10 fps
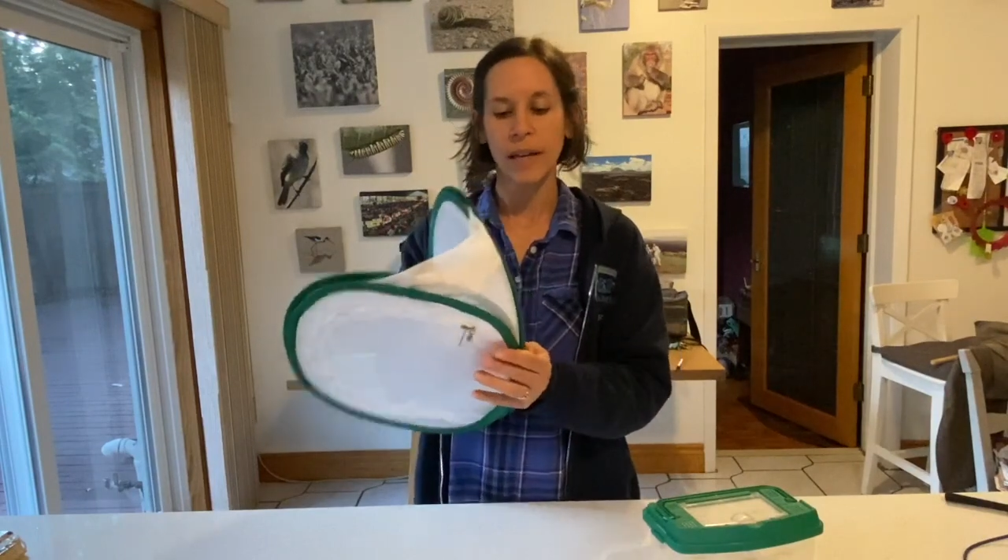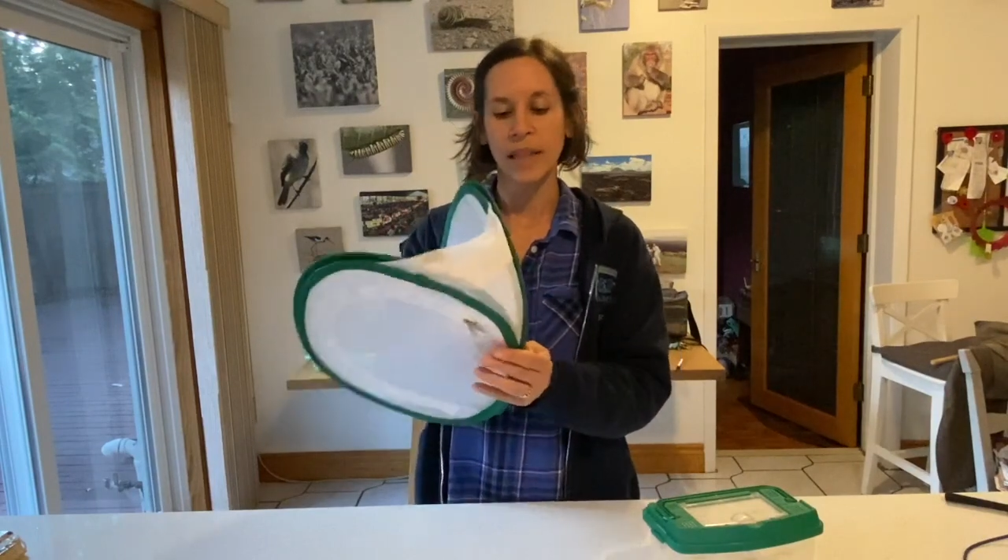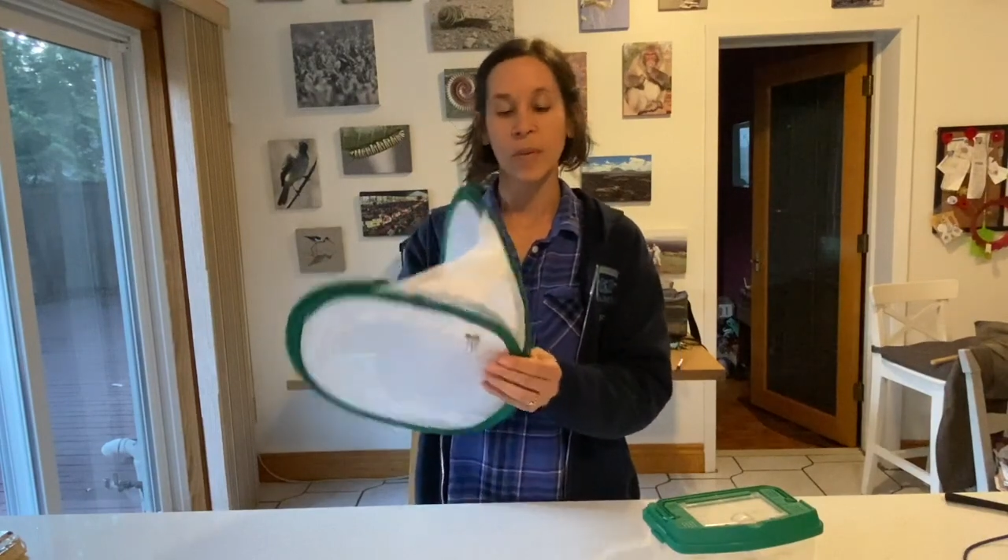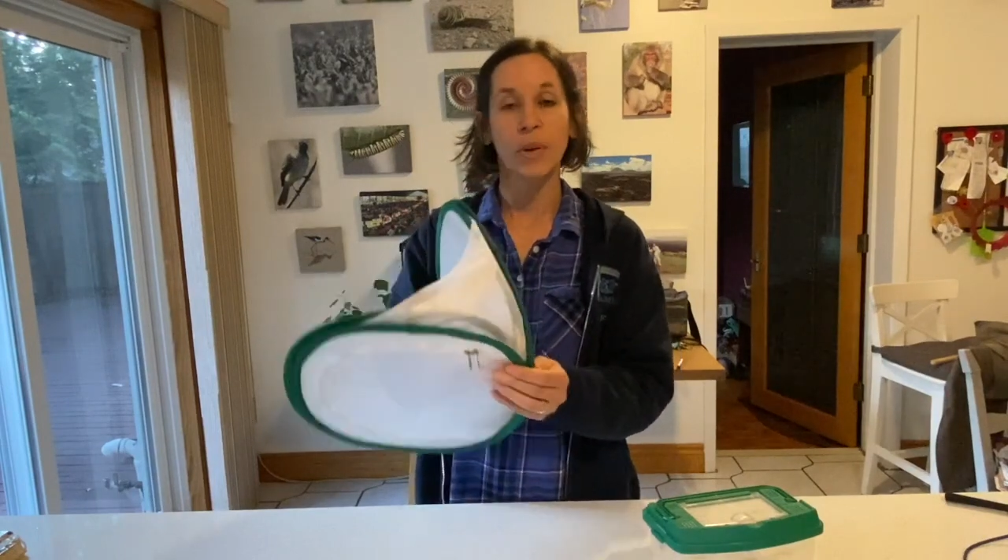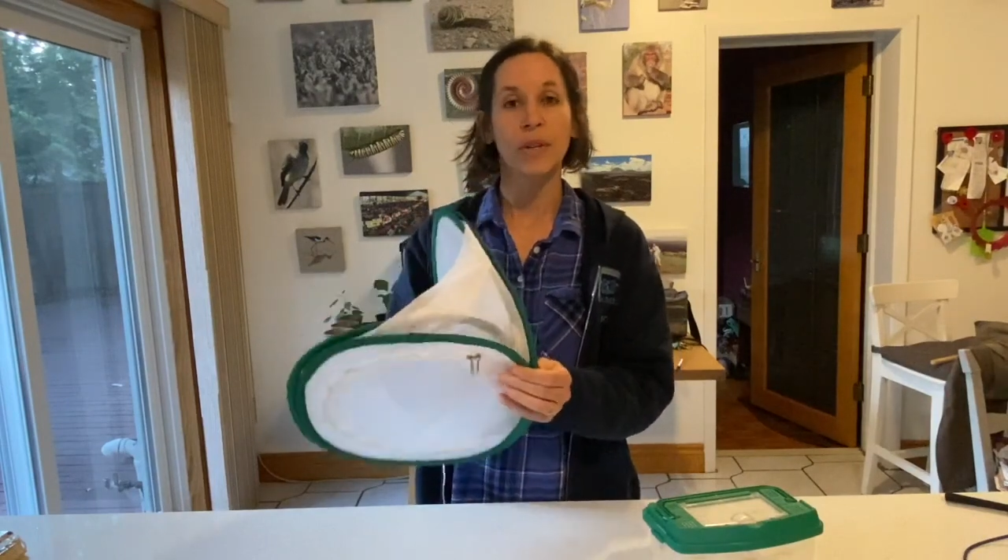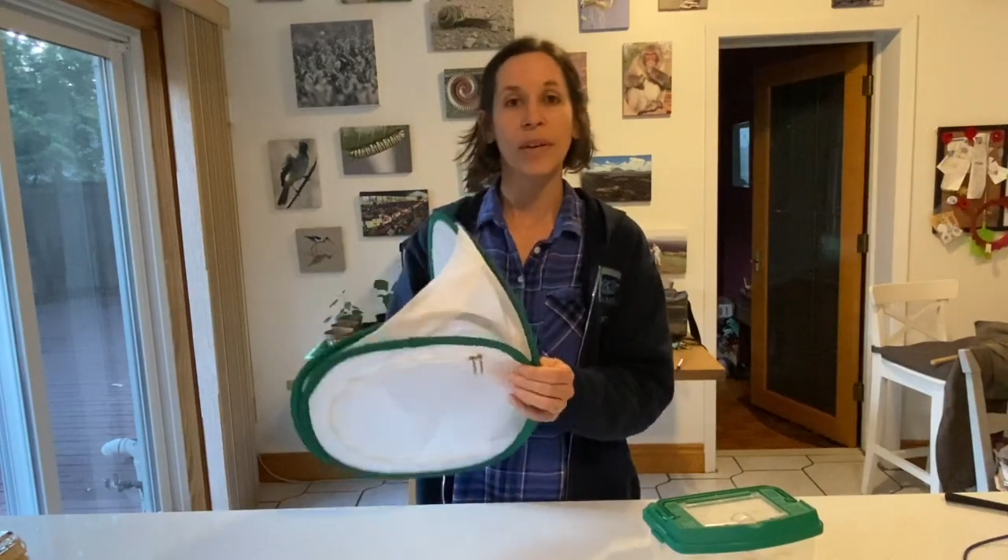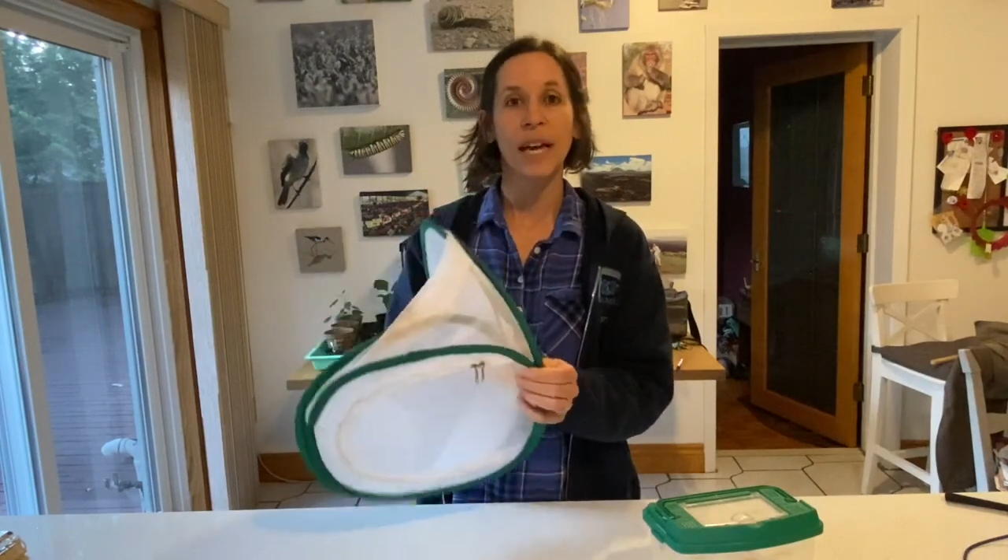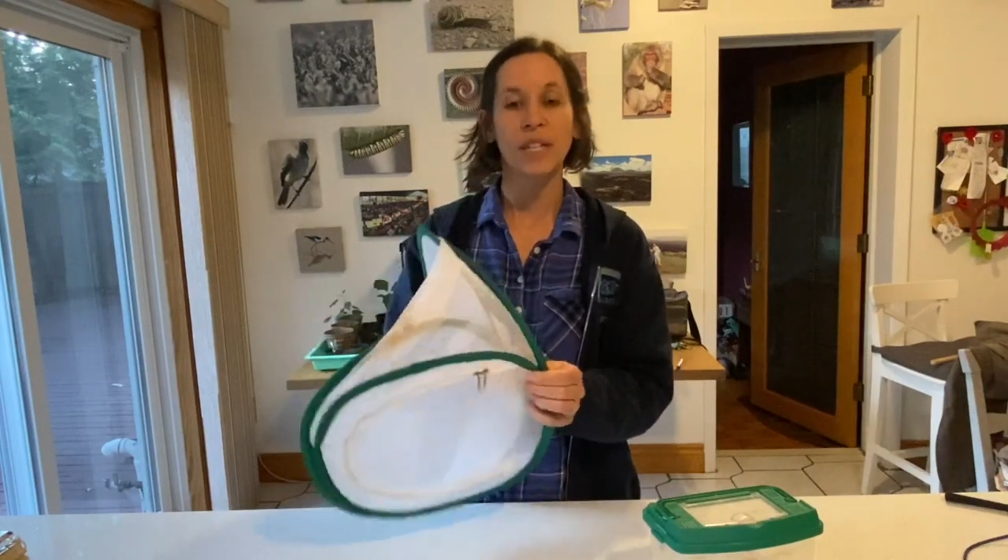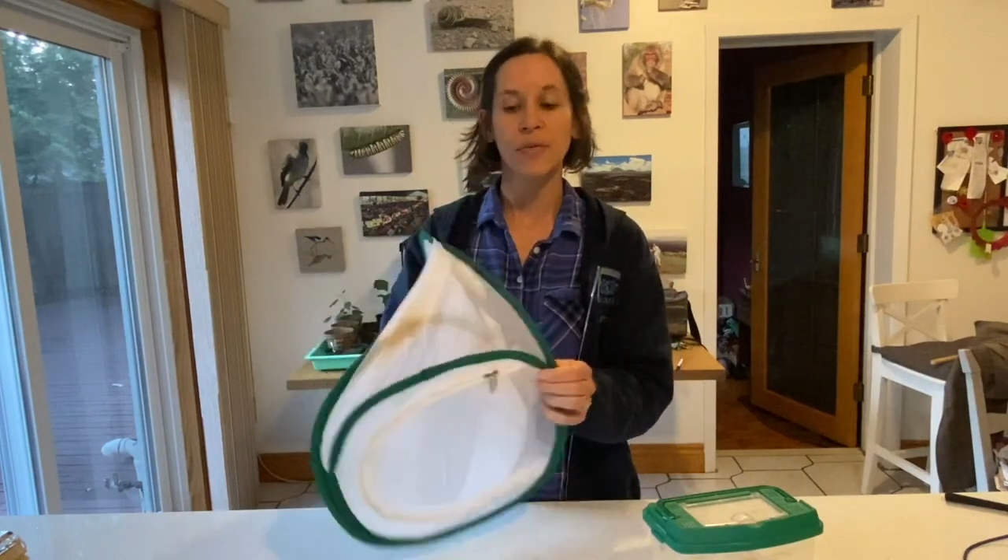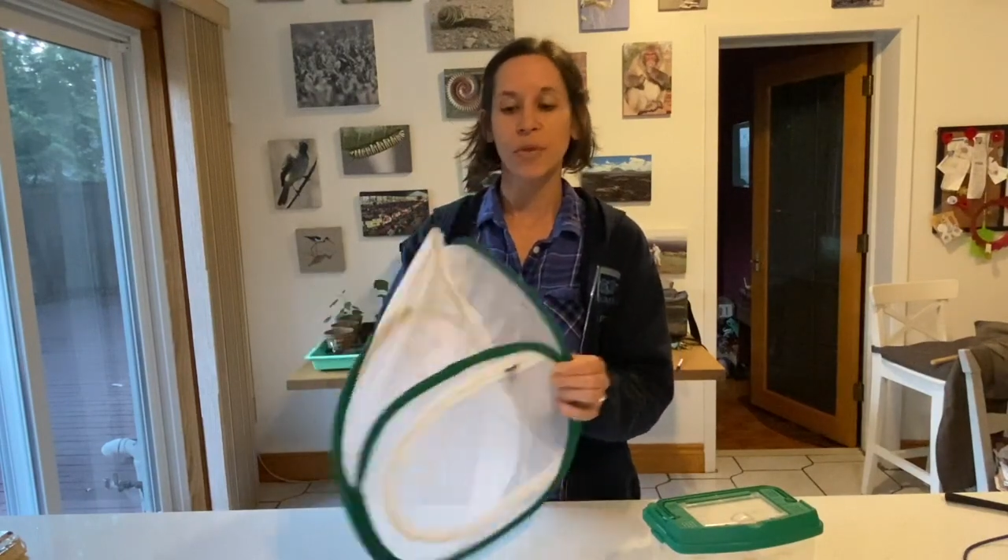And then when you
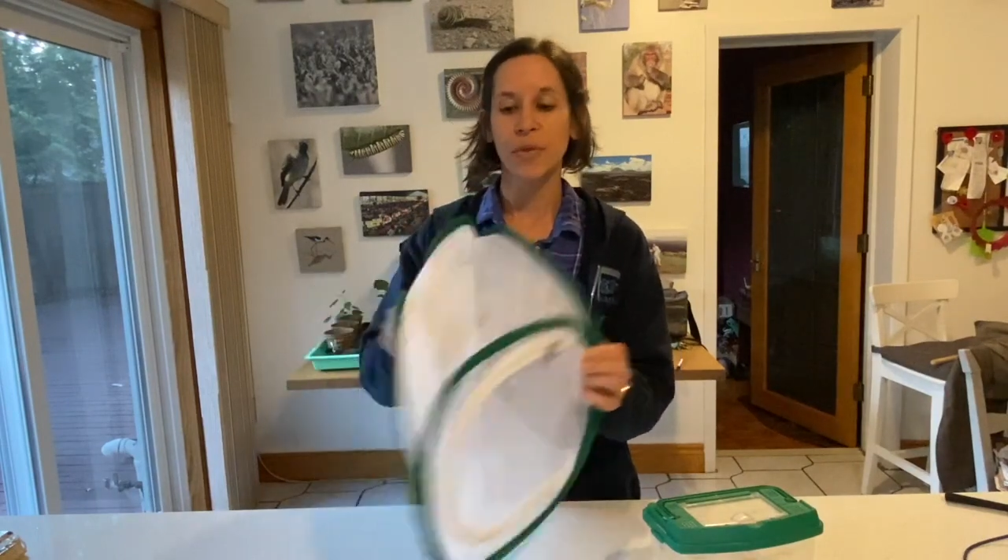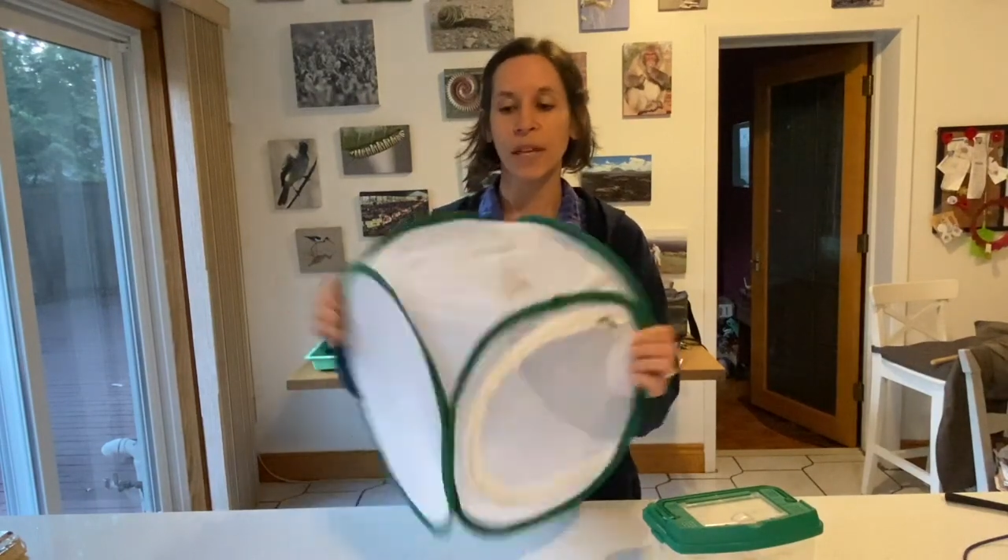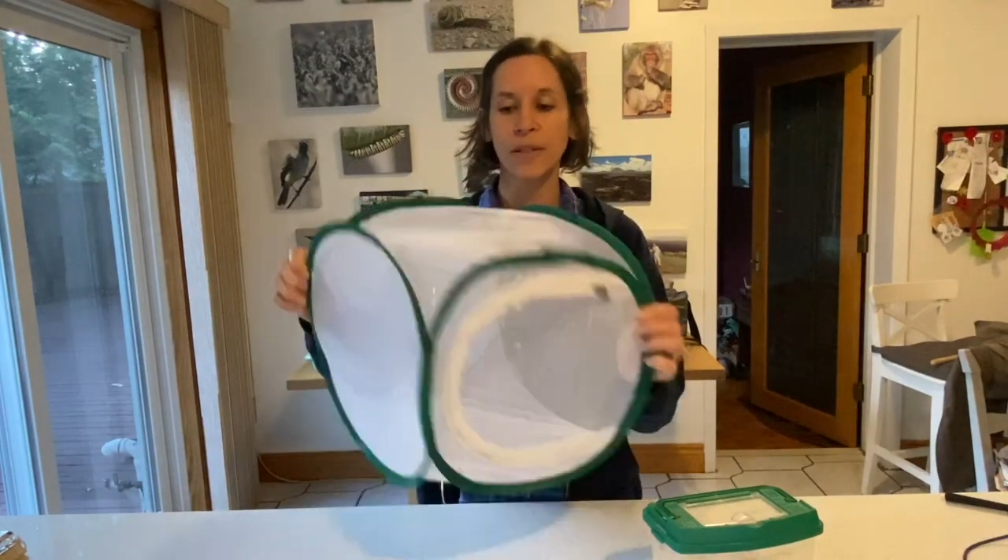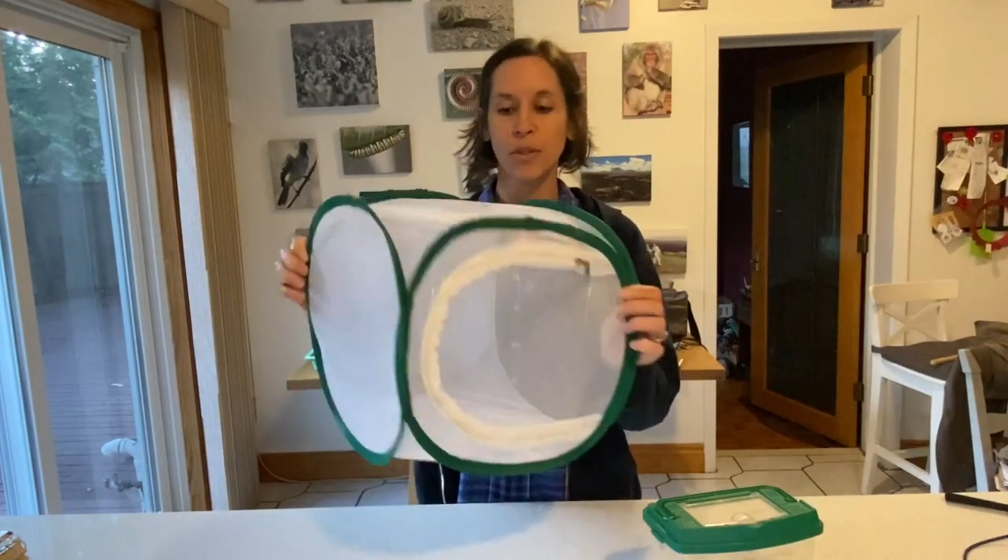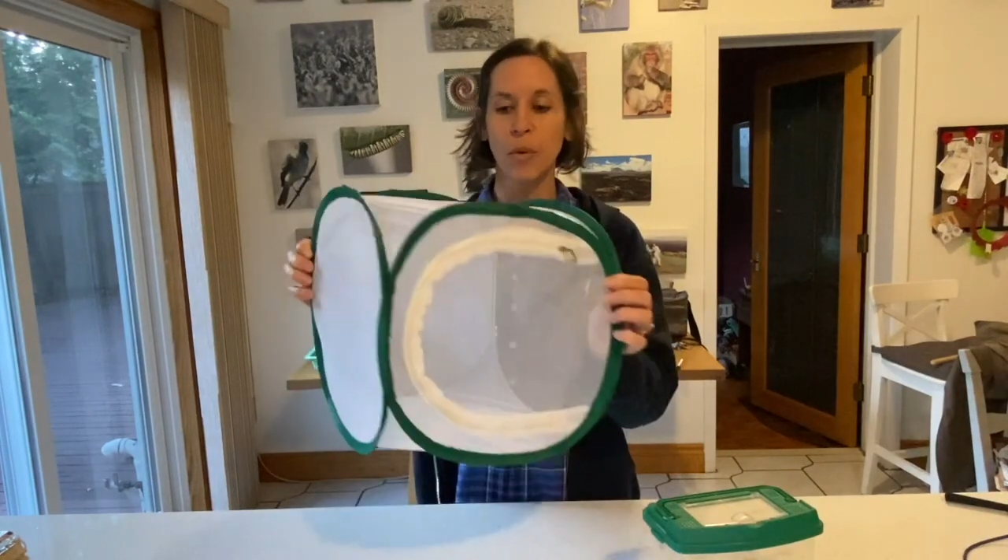catch a few things,